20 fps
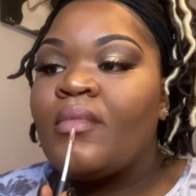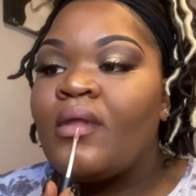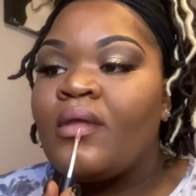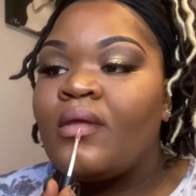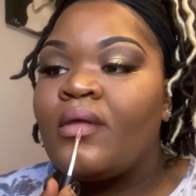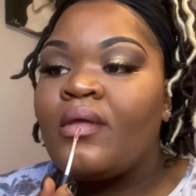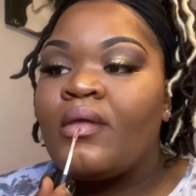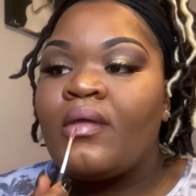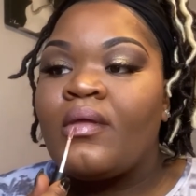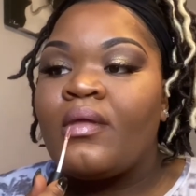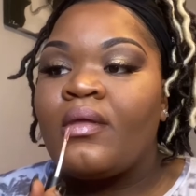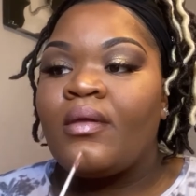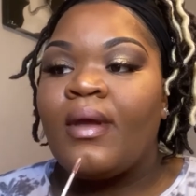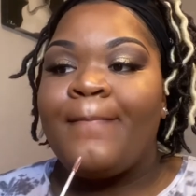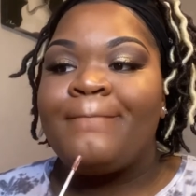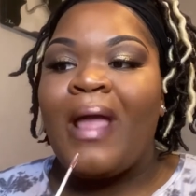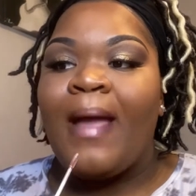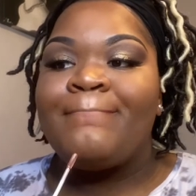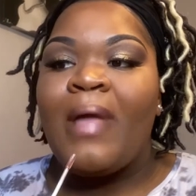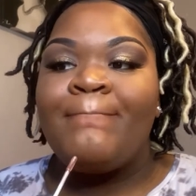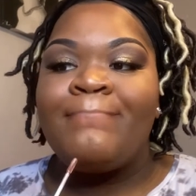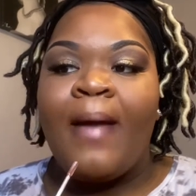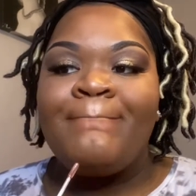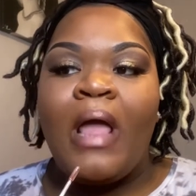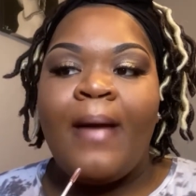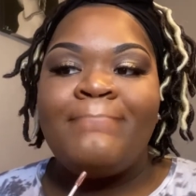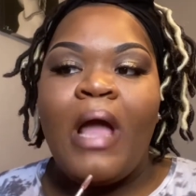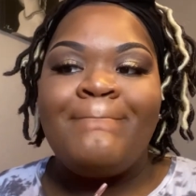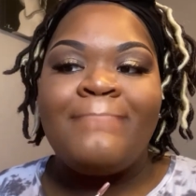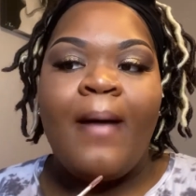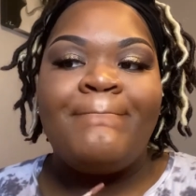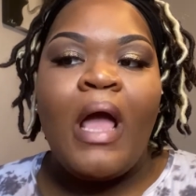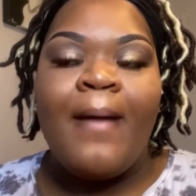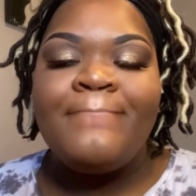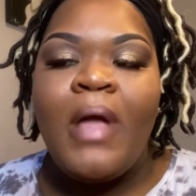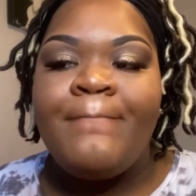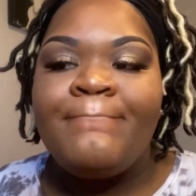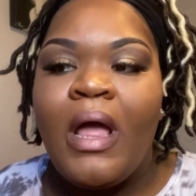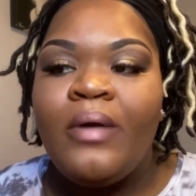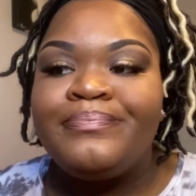All right, just to be a little extra, I
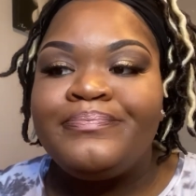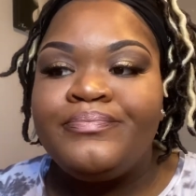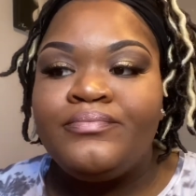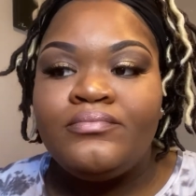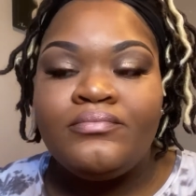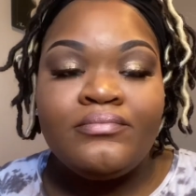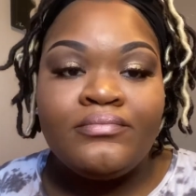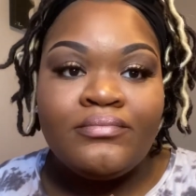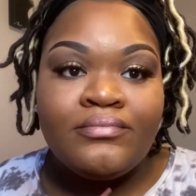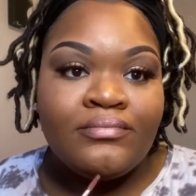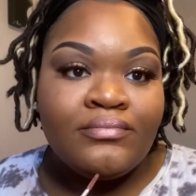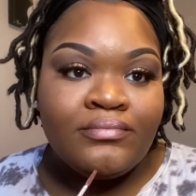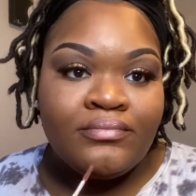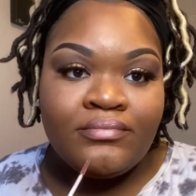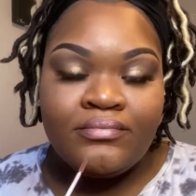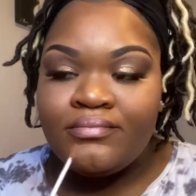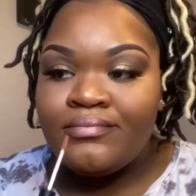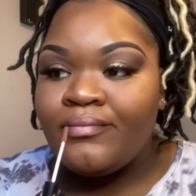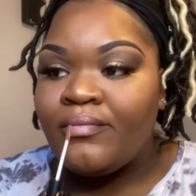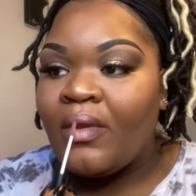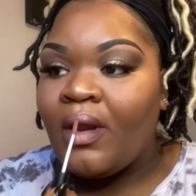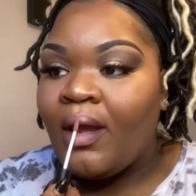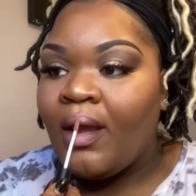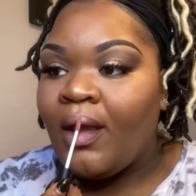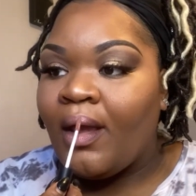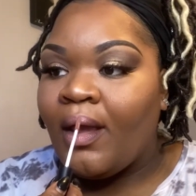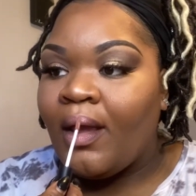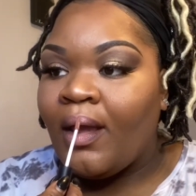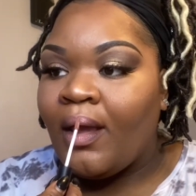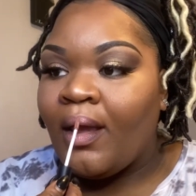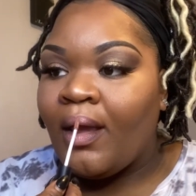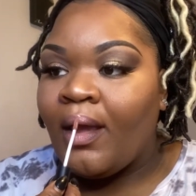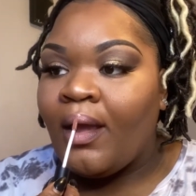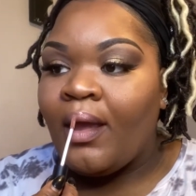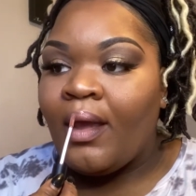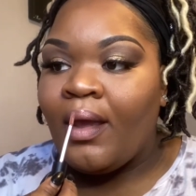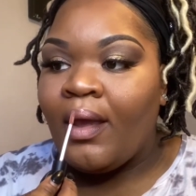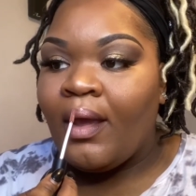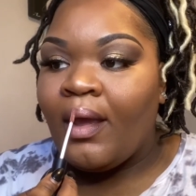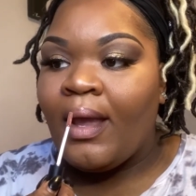got a shimmer nude, and I'm gonna put that
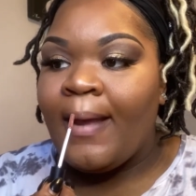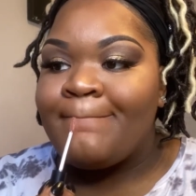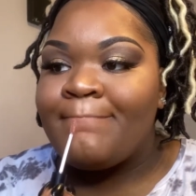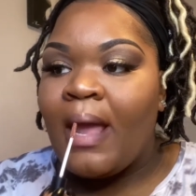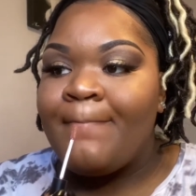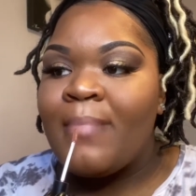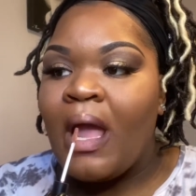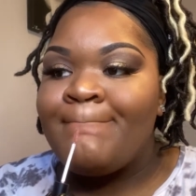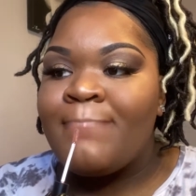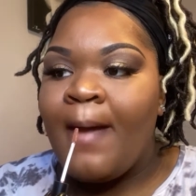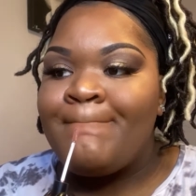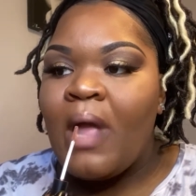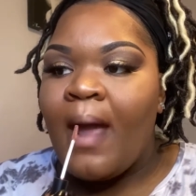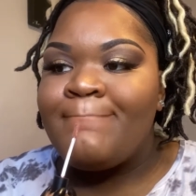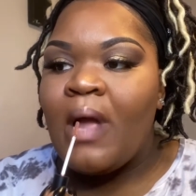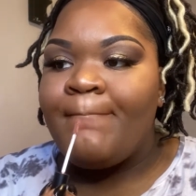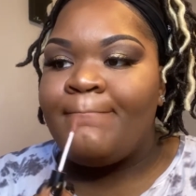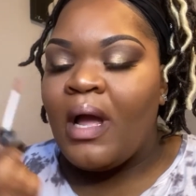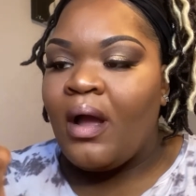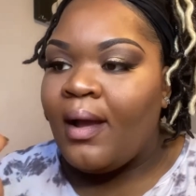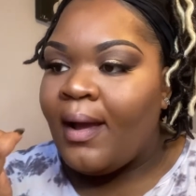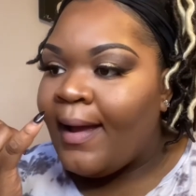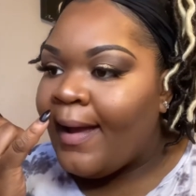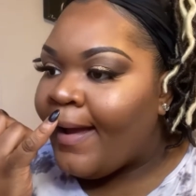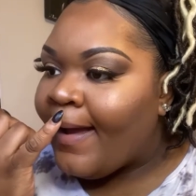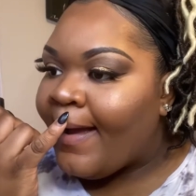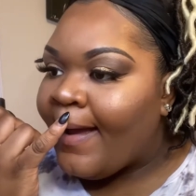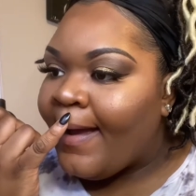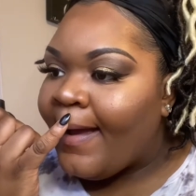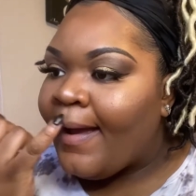on top of the regular